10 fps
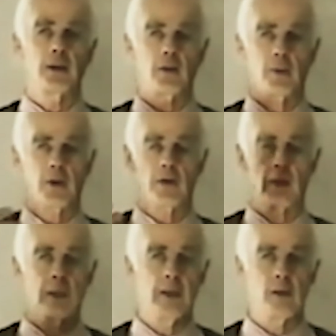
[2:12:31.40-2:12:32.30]
think this must
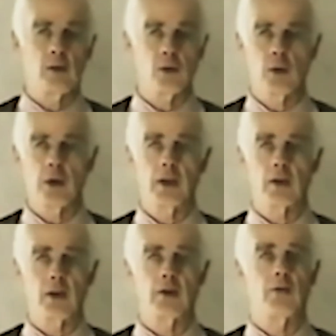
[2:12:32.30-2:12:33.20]
lead to an
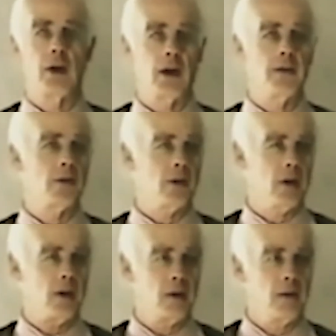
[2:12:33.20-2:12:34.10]
increased violence,
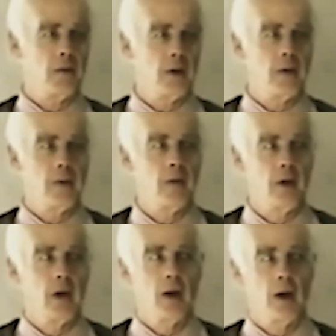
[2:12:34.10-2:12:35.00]
a
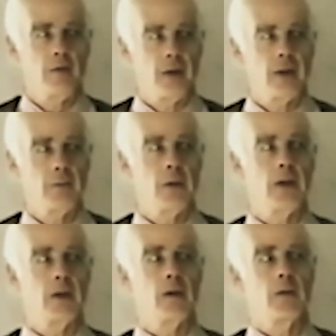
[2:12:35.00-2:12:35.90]

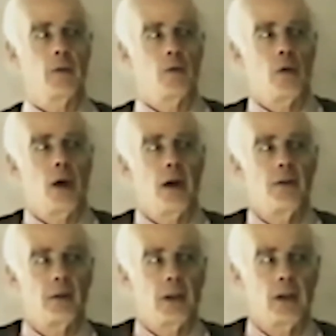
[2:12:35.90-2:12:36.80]
fundamental
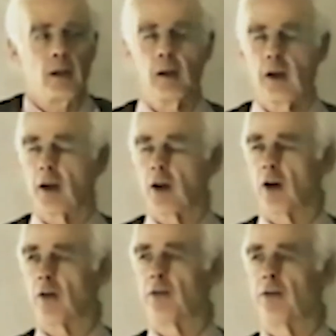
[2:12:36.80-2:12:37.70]
rising
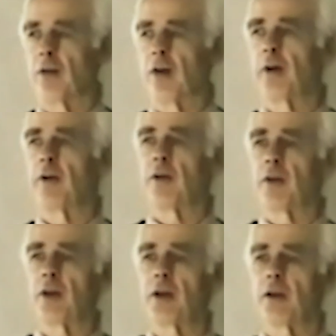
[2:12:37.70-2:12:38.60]
of
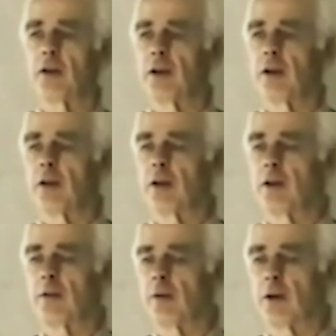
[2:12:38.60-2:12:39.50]

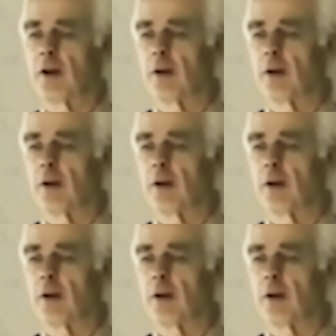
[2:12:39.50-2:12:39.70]
the